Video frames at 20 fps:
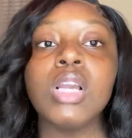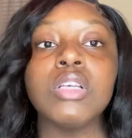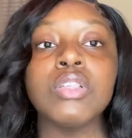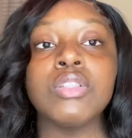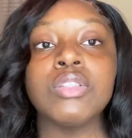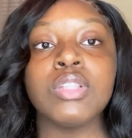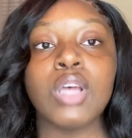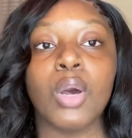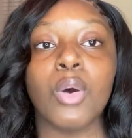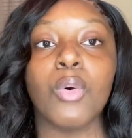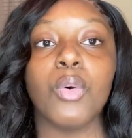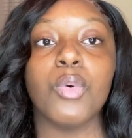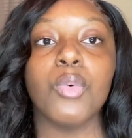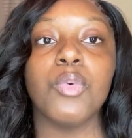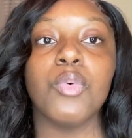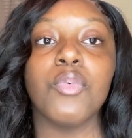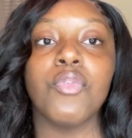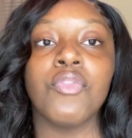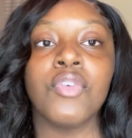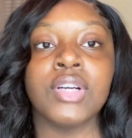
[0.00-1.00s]
So,
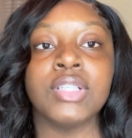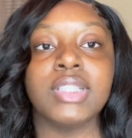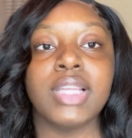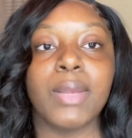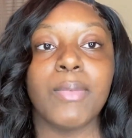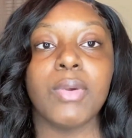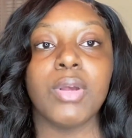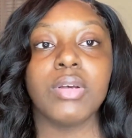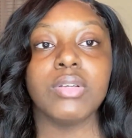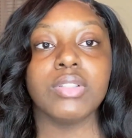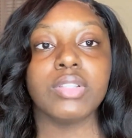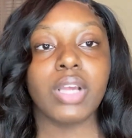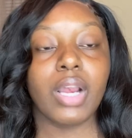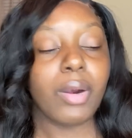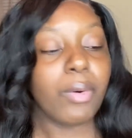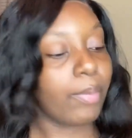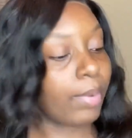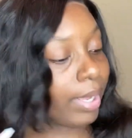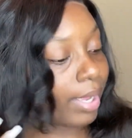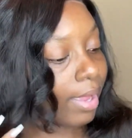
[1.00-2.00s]
first thing we're going to
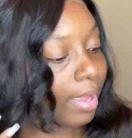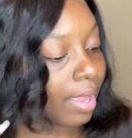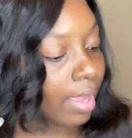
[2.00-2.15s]
start with.